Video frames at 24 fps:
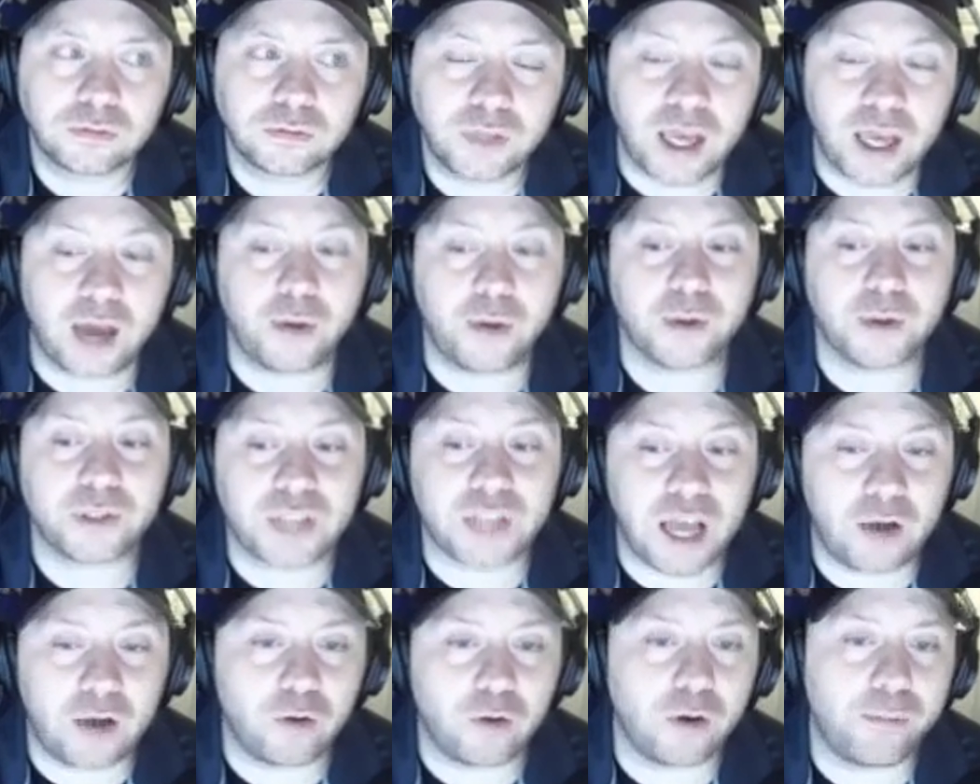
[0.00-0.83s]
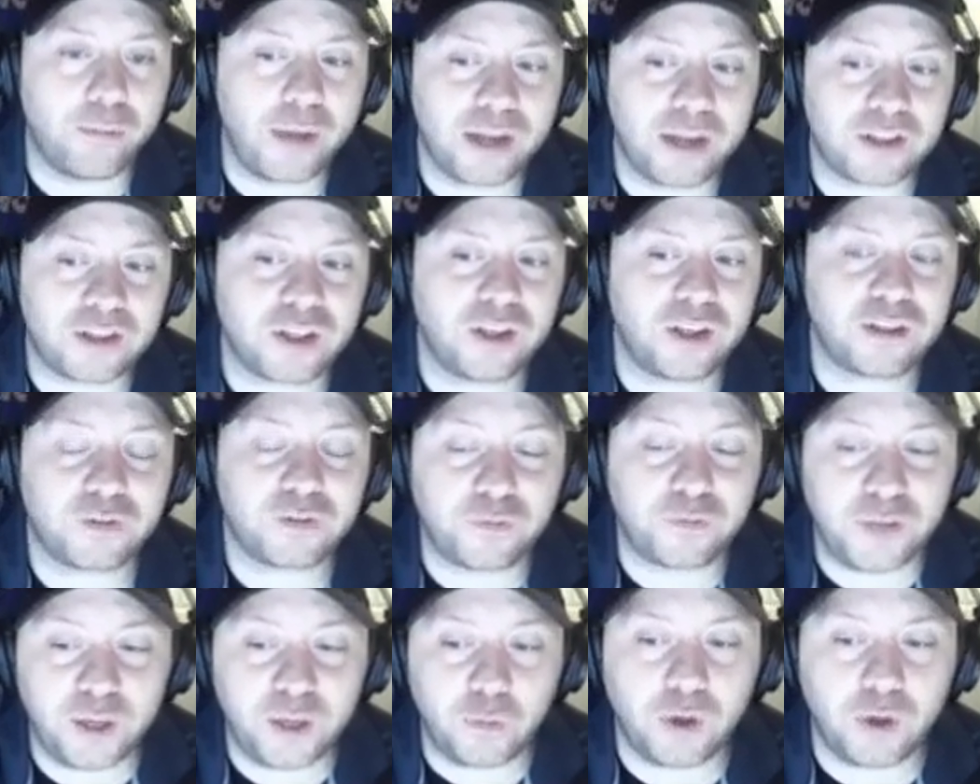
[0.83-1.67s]
Yeah, well, Tyrone mentioned
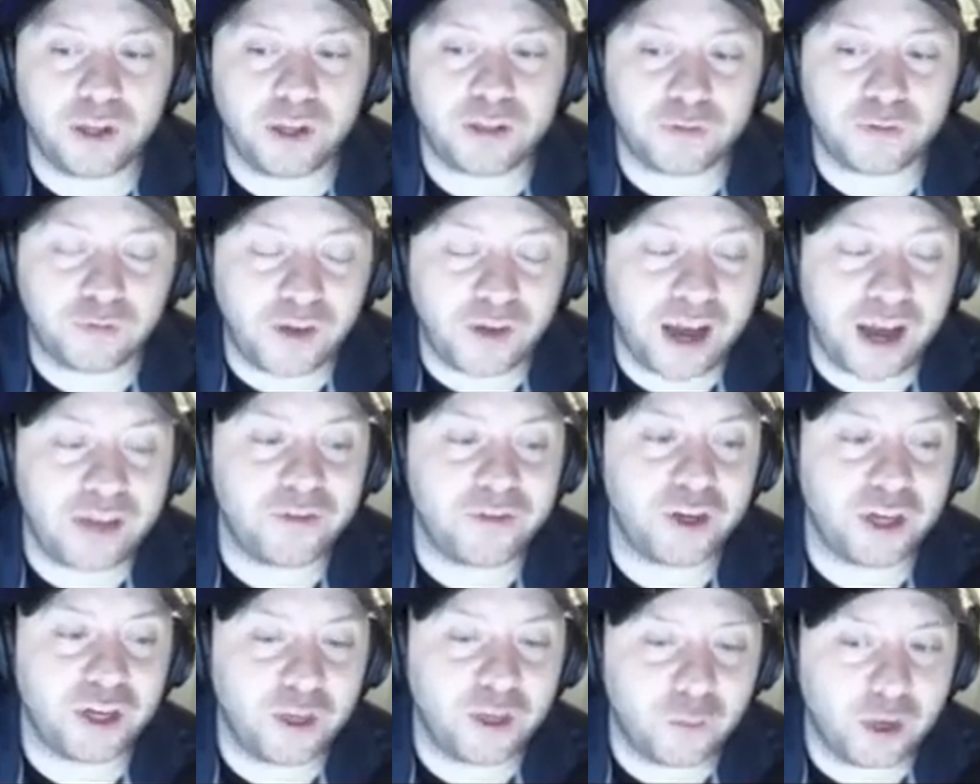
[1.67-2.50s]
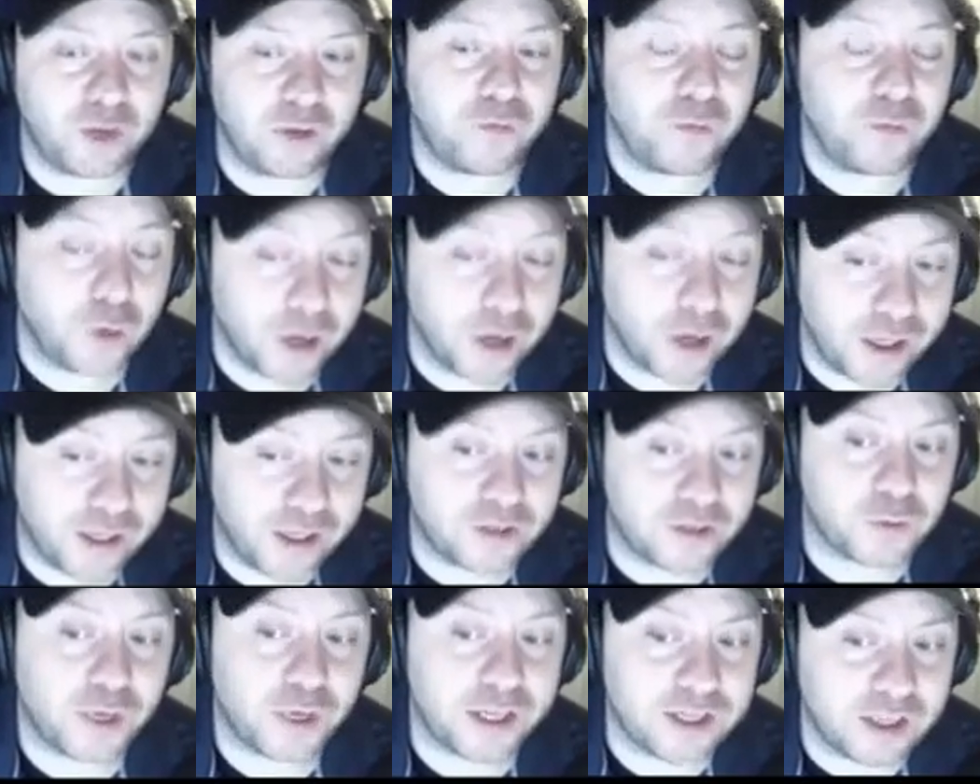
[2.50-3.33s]
it's 5 year. He wanted 4 years.
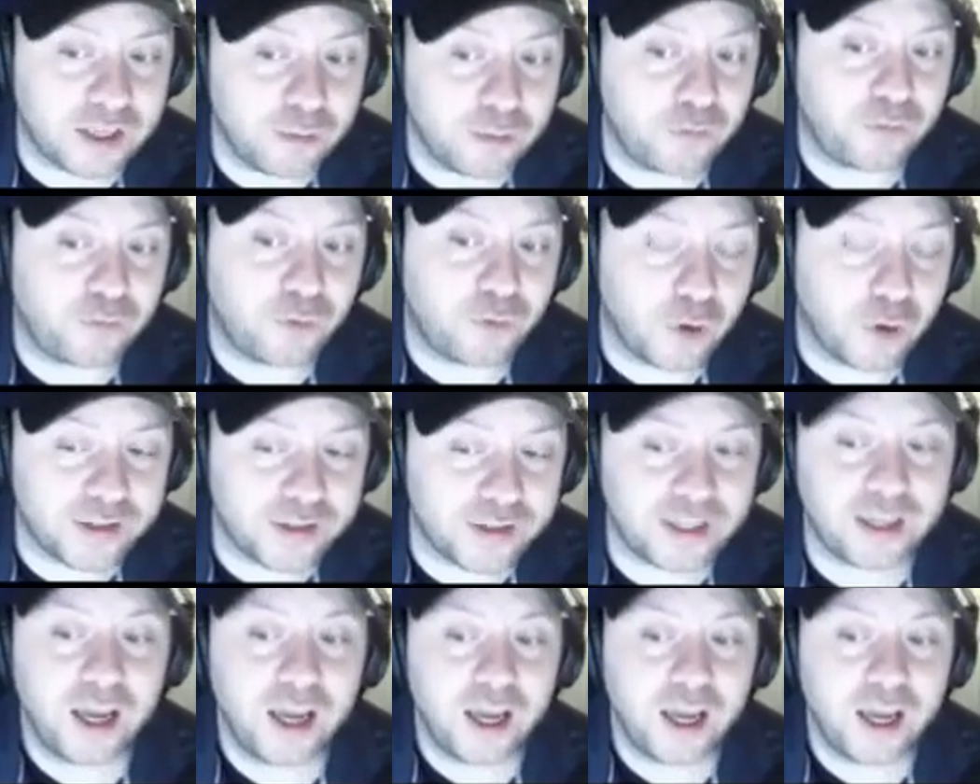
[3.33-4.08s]
That's what I said before.